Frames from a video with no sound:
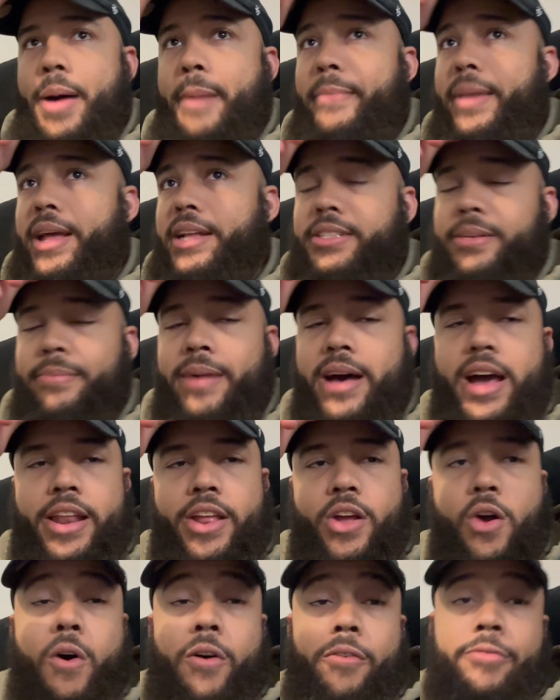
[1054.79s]
met
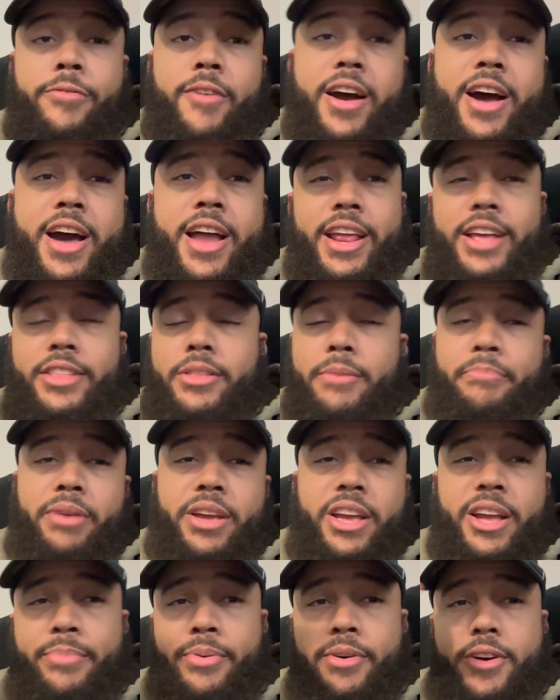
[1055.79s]
somebody on Friday at the
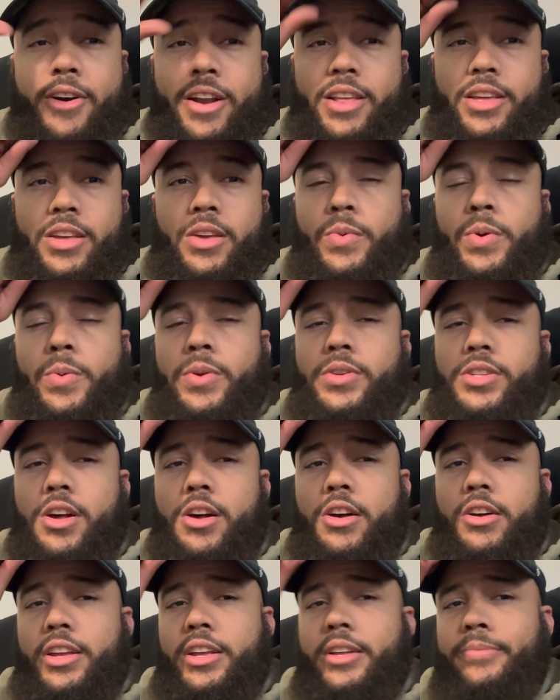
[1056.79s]
pink party and we were
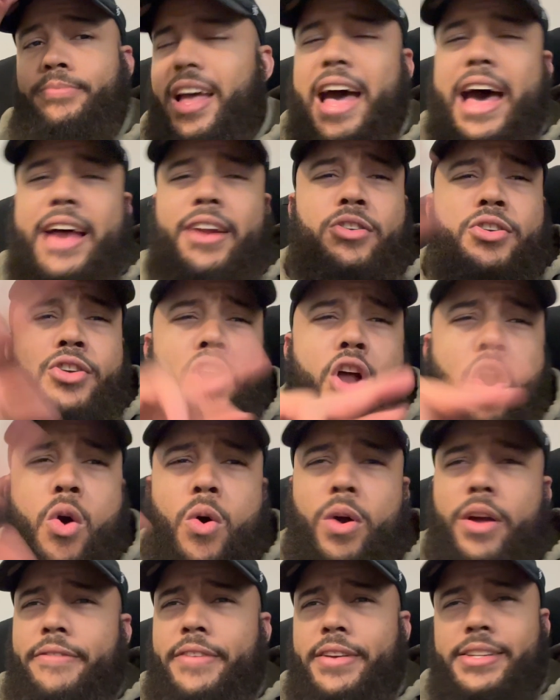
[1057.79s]
talking. I don't know
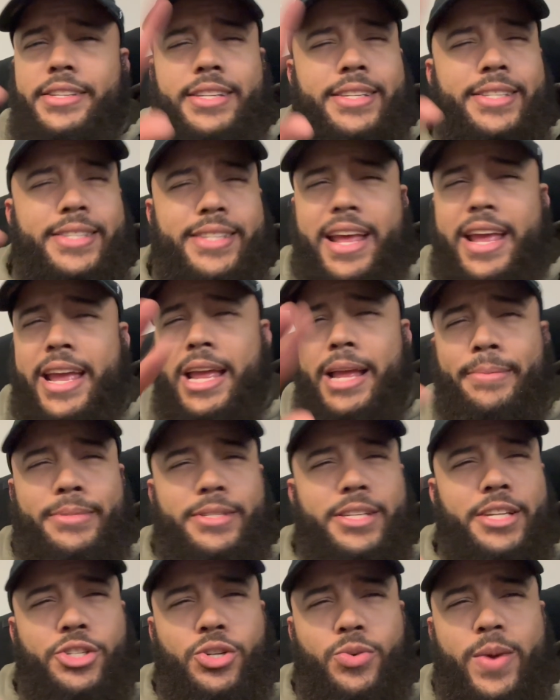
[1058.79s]
if it's the same
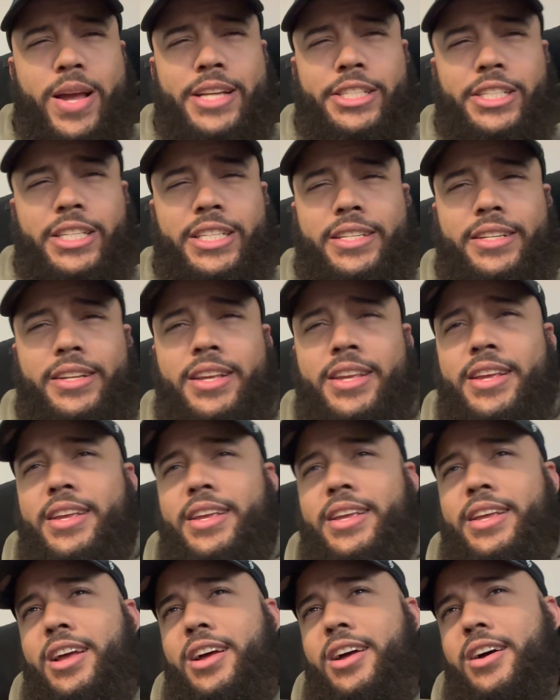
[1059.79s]
situation
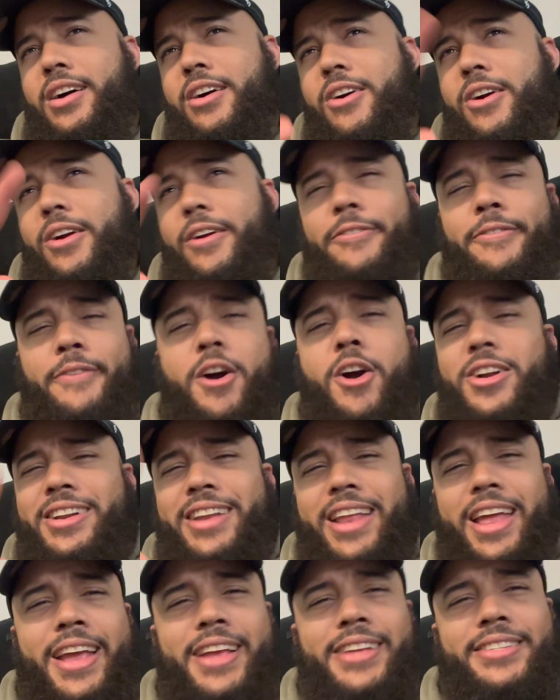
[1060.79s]
or if our
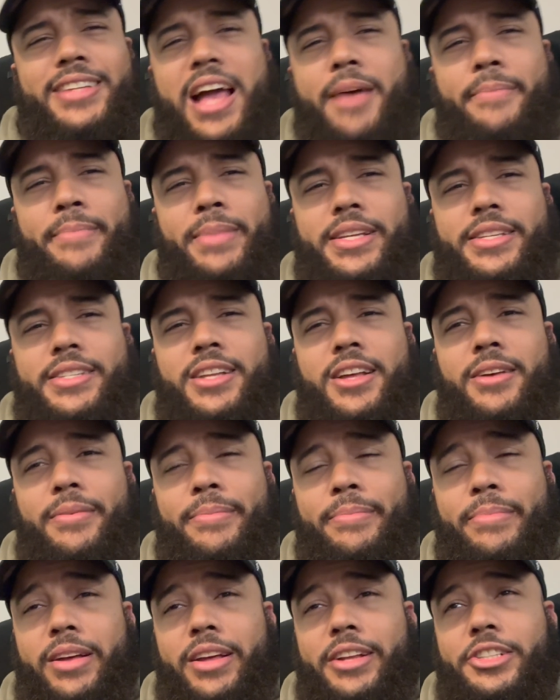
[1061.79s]
days got mixed
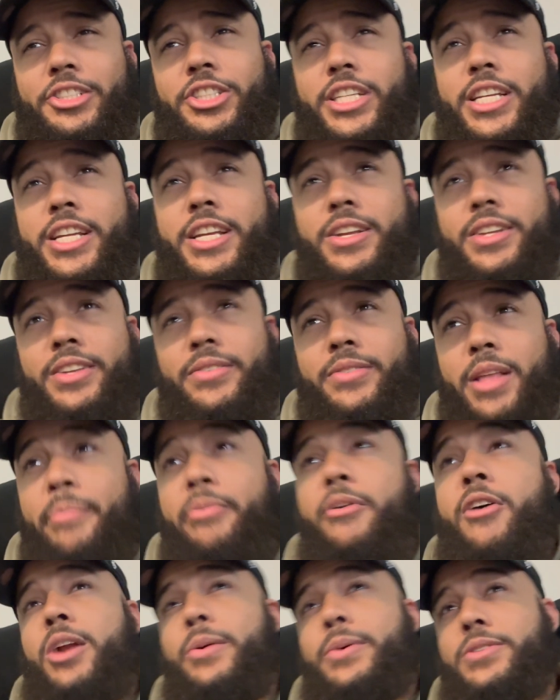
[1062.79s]
up, but the
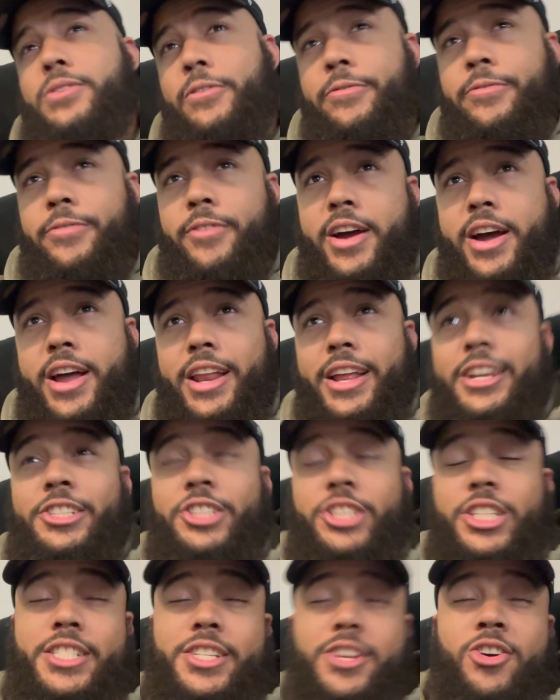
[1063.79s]
party was on Friday.
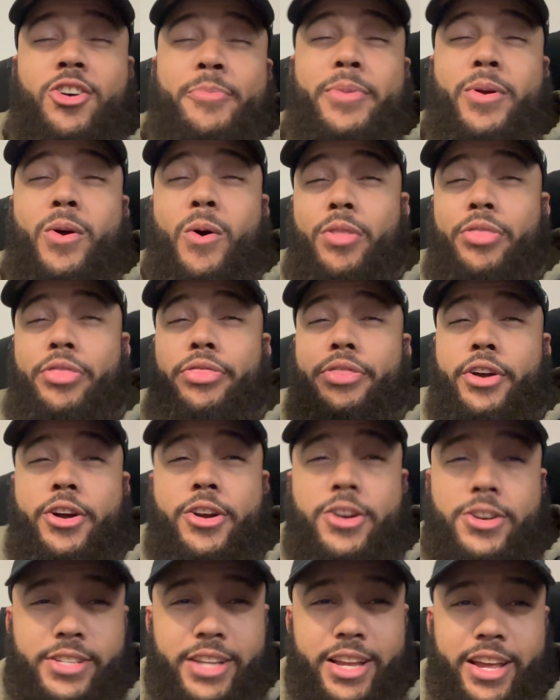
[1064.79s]
She told me on
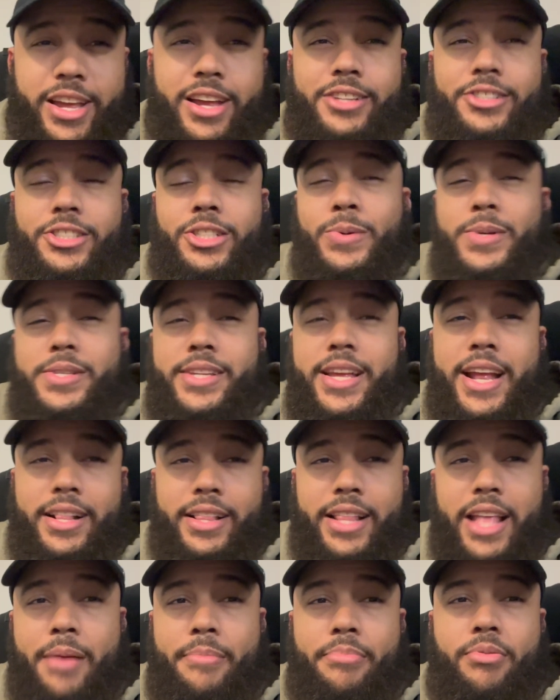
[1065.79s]
Thursday she was at
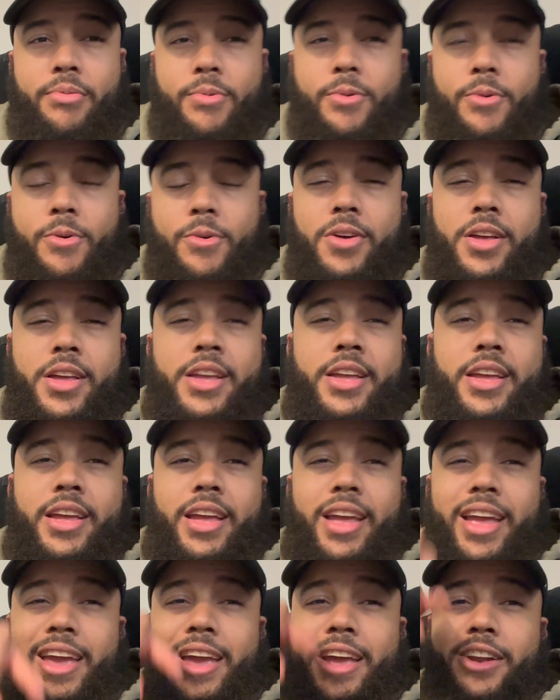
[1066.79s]
that pool
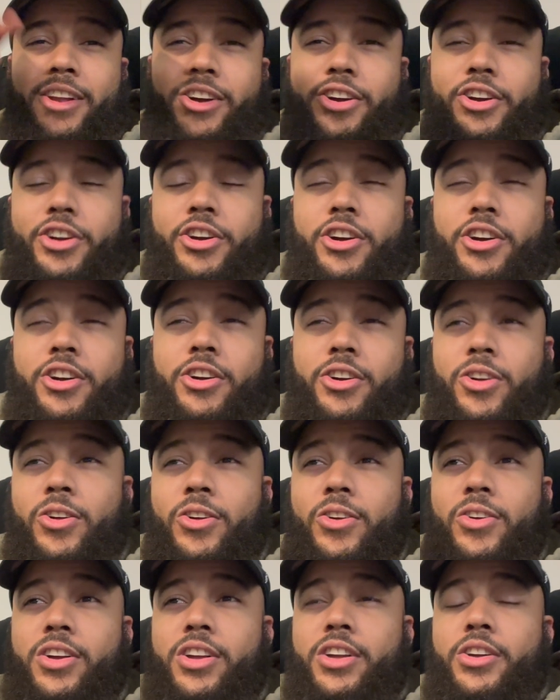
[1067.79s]
and a
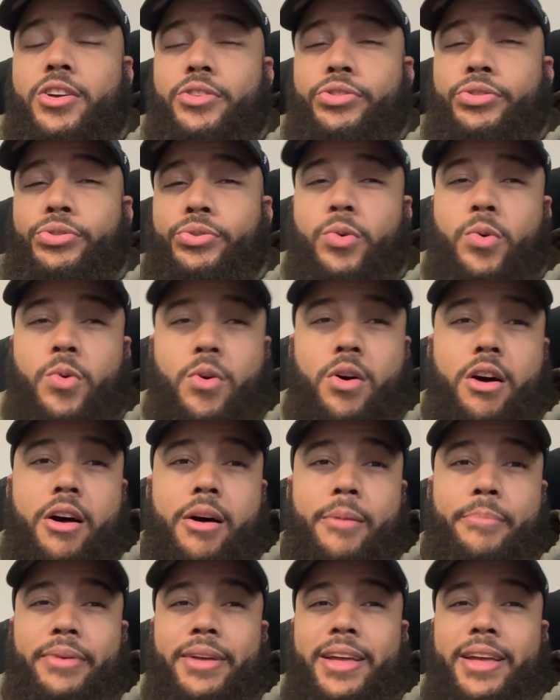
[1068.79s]
girl threw up